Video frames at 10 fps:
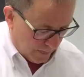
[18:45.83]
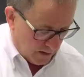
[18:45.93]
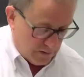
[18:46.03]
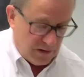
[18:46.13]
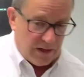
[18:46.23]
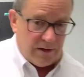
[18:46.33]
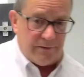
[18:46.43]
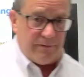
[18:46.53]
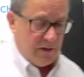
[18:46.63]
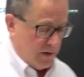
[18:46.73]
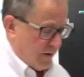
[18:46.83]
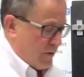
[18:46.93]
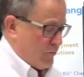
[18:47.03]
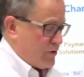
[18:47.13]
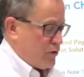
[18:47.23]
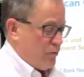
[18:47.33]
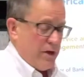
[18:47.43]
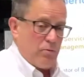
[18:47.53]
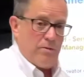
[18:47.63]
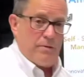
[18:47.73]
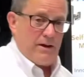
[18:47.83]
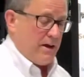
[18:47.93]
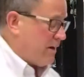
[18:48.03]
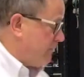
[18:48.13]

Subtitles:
Okay, another issue that we might have